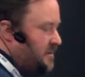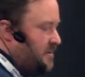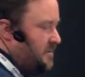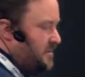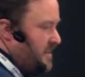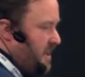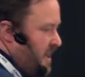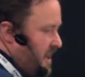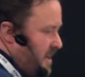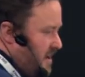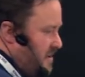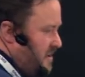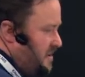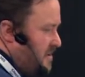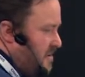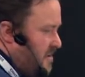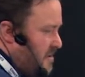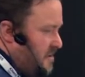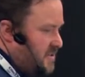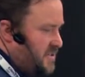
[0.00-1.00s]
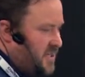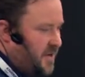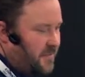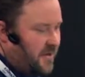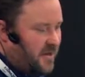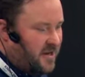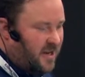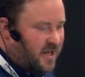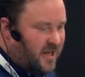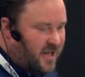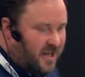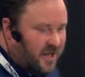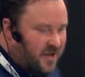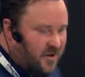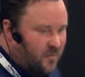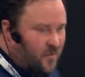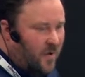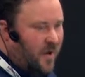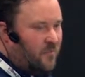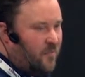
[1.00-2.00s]
then typically
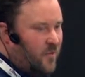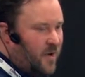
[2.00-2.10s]
when